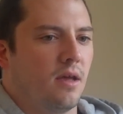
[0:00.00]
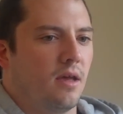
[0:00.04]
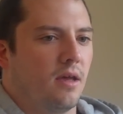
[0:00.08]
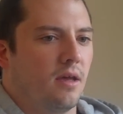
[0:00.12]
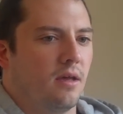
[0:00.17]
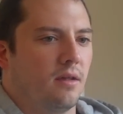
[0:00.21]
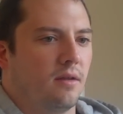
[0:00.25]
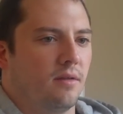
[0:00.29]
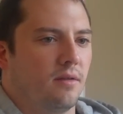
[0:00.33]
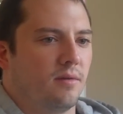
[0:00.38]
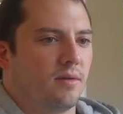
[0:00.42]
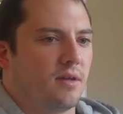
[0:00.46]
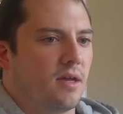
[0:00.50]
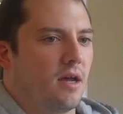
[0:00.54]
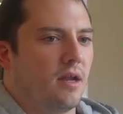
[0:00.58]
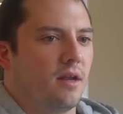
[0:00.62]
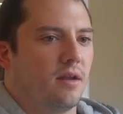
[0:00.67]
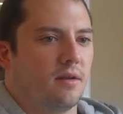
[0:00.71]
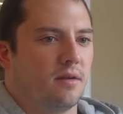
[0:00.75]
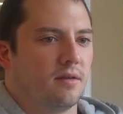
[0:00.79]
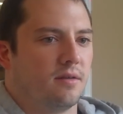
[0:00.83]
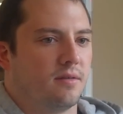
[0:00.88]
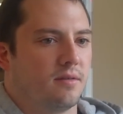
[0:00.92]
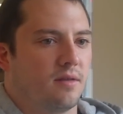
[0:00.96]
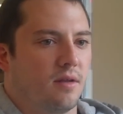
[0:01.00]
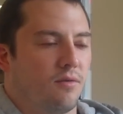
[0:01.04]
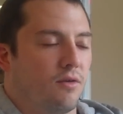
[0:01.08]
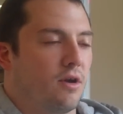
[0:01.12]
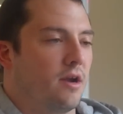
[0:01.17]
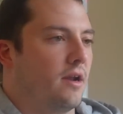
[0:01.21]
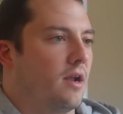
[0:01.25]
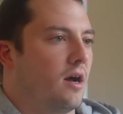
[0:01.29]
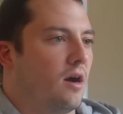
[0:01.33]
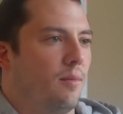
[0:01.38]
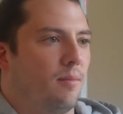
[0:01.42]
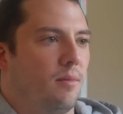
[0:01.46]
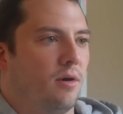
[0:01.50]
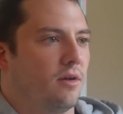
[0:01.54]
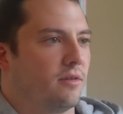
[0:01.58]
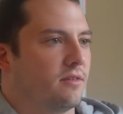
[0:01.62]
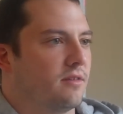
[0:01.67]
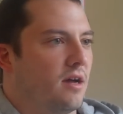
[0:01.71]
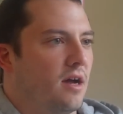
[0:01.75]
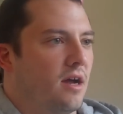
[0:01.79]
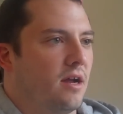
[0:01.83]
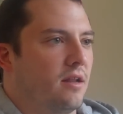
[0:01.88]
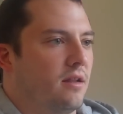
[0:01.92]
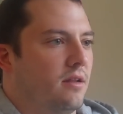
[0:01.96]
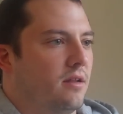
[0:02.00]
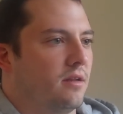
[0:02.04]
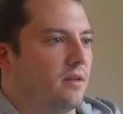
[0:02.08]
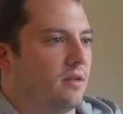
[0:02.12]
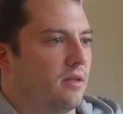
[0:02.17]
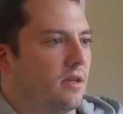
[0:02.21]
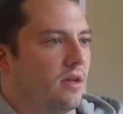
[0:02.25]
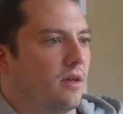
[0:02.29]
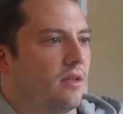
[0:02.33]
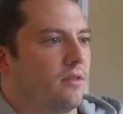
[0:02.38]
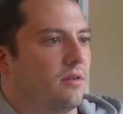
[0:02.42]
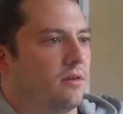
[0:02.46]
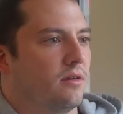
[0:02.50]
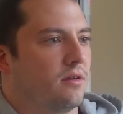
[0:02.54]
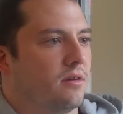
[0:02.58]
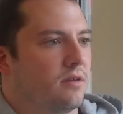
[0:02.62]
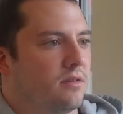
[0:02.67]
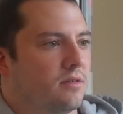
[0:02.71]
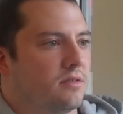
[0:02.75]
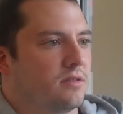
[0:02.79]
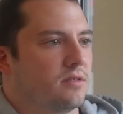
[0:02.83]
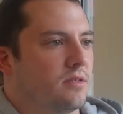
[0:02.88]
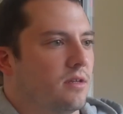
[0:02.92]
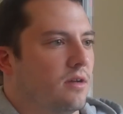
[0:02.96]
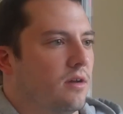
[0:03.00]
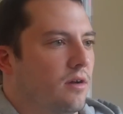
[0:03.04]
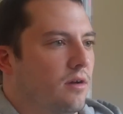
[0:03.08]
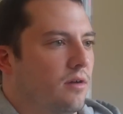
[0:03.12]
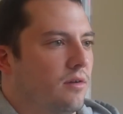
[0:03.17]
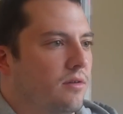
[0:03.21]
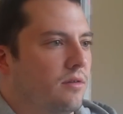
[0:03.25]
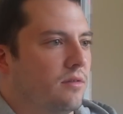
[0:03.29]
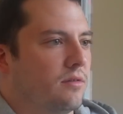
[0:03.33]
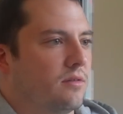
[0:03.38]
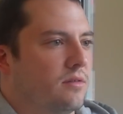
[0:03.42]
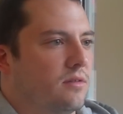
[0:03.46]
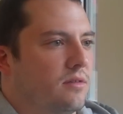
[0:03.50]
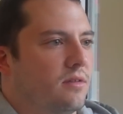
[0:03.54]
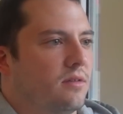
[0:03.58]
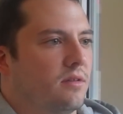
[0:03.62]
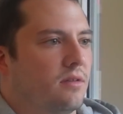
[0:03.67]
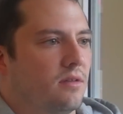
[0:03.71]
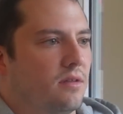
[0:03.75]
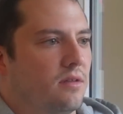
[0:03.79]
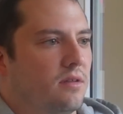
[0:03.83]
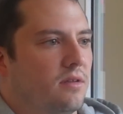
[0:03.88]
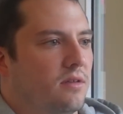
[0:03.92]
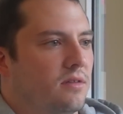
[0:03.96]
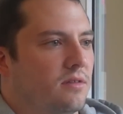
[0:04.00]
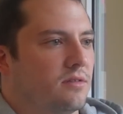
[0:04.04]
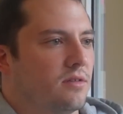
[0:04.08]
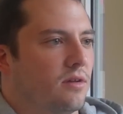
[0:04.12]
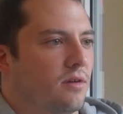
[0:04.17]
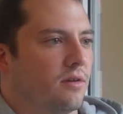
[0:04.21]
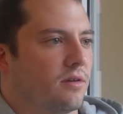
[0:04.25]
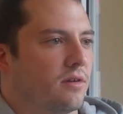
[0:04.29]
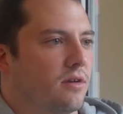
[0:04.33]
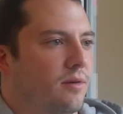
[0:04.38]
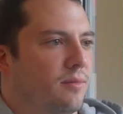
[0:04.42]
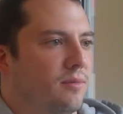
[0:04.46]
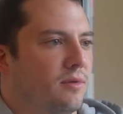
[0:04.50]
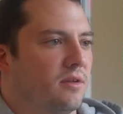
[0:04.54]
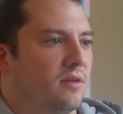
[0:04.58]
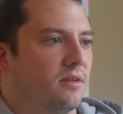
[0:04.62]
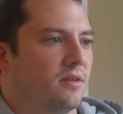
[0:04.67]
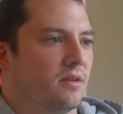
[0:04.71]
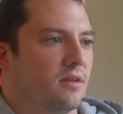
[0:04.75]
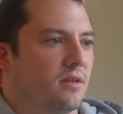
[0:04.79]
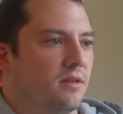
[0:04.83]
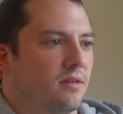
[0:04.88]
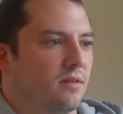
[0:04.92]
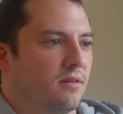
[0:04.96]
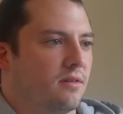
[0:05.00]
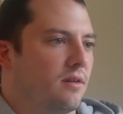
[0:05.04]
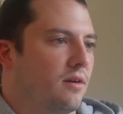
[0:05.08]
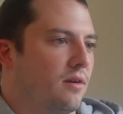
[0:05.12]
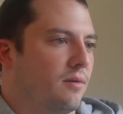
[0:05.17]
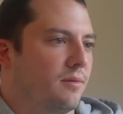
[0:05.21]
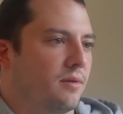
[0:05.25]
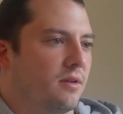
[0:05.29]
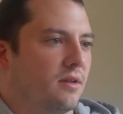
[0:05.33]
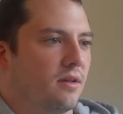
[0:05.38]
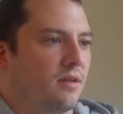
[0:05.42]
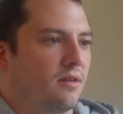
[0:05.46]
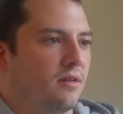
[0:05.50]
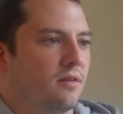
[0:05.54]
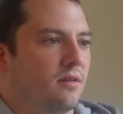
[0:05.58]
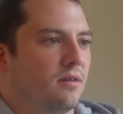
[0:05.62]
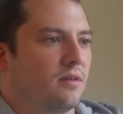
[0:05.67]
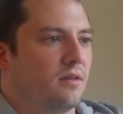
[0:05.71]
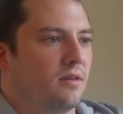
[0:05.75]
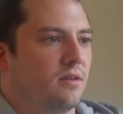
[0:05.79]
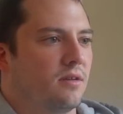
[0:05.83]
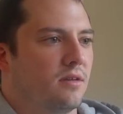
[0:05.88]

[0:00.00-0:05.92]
And kind of right now I'm all tying it in together, so it's all coming together.